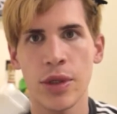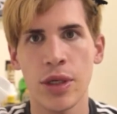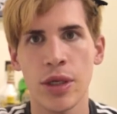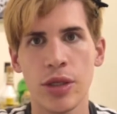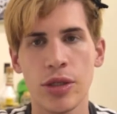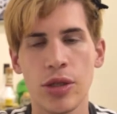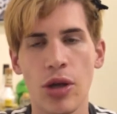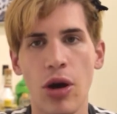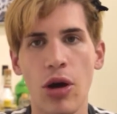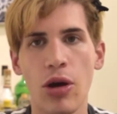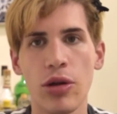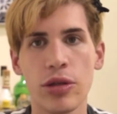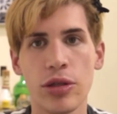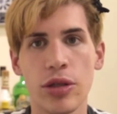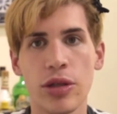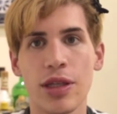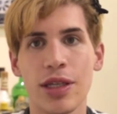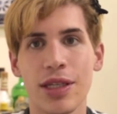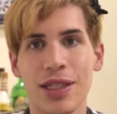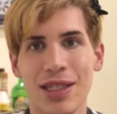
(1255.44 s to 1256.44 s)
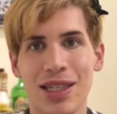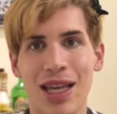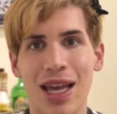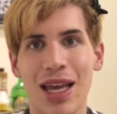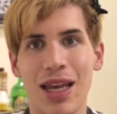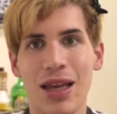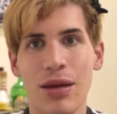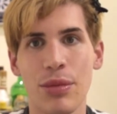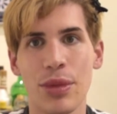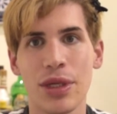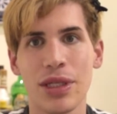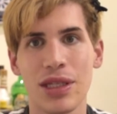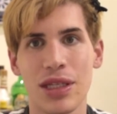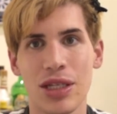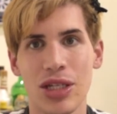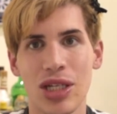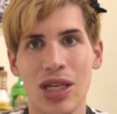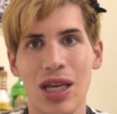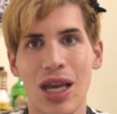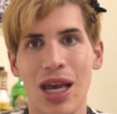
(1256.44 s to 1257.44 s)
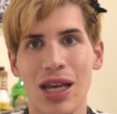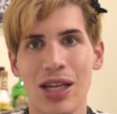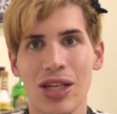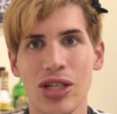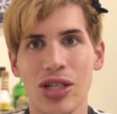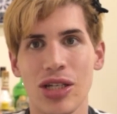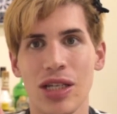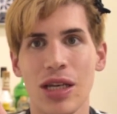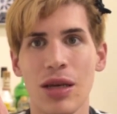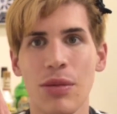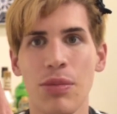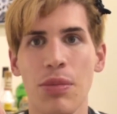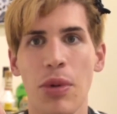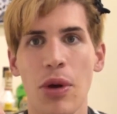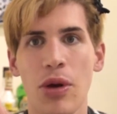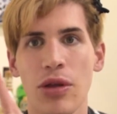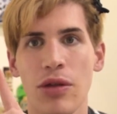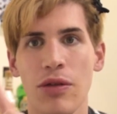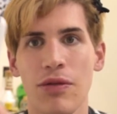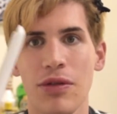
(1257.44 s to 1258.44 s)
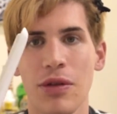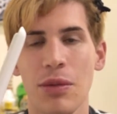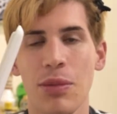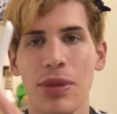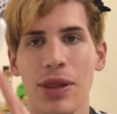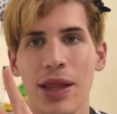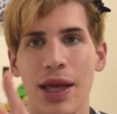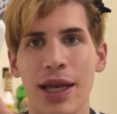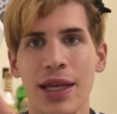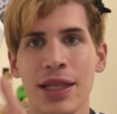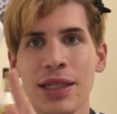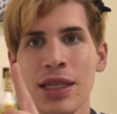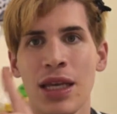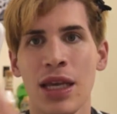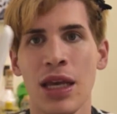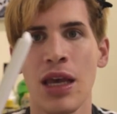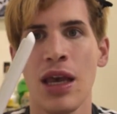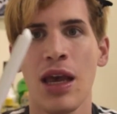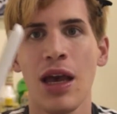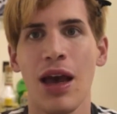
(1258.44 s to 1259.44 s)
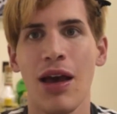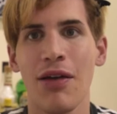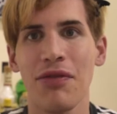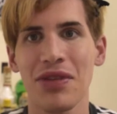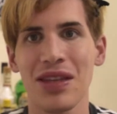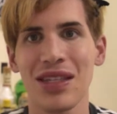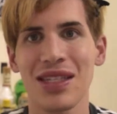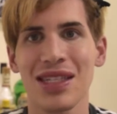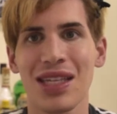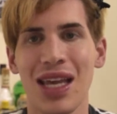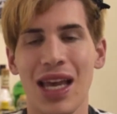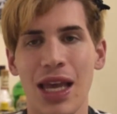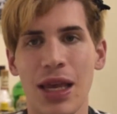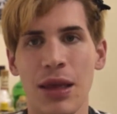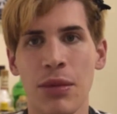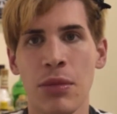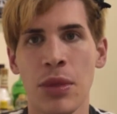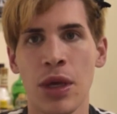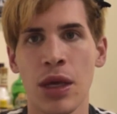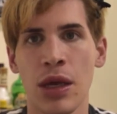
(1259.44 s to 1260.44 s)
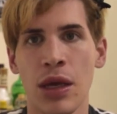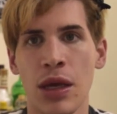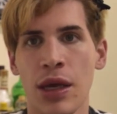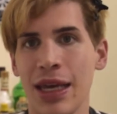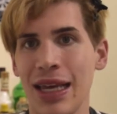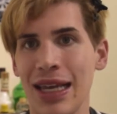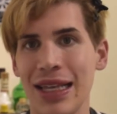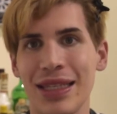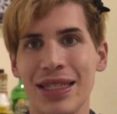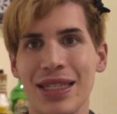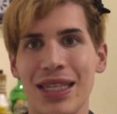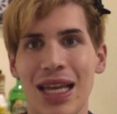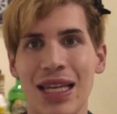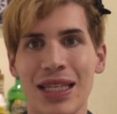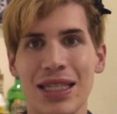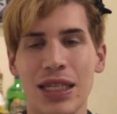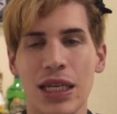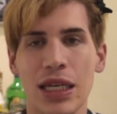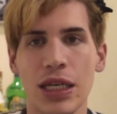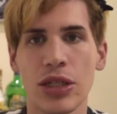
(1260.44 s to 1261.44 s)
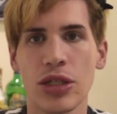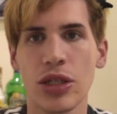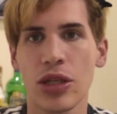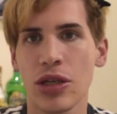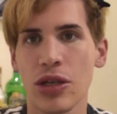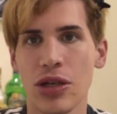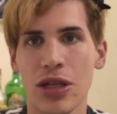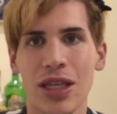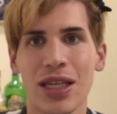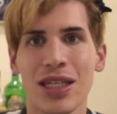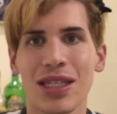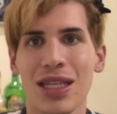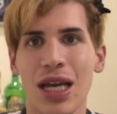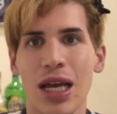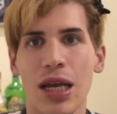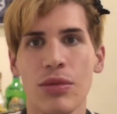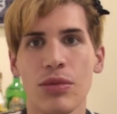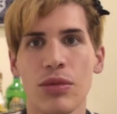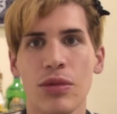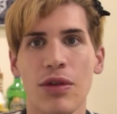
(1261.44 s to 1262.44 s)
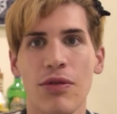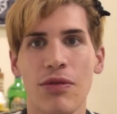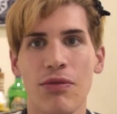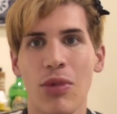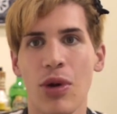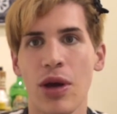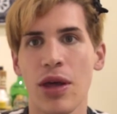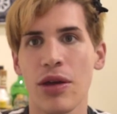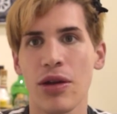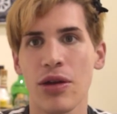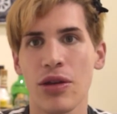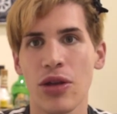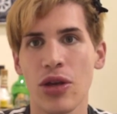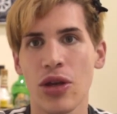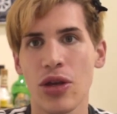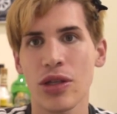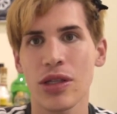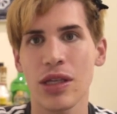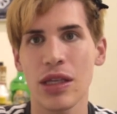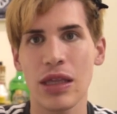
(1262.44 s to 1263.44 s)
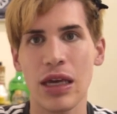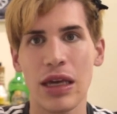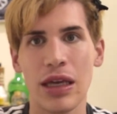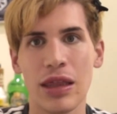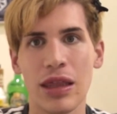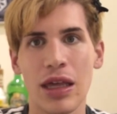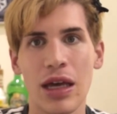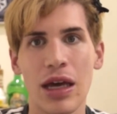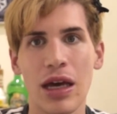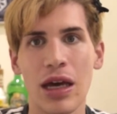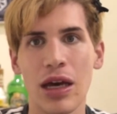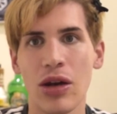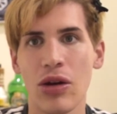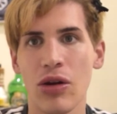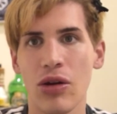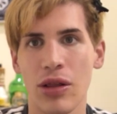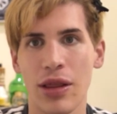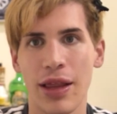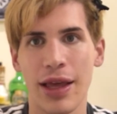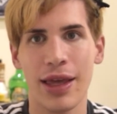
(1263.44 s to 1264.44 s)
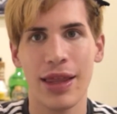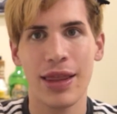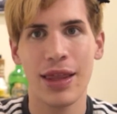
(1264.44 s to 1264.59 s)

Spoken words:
So also the same as the GHD, both of the plates have the same heat setting. So they're the same whether you use it like that or like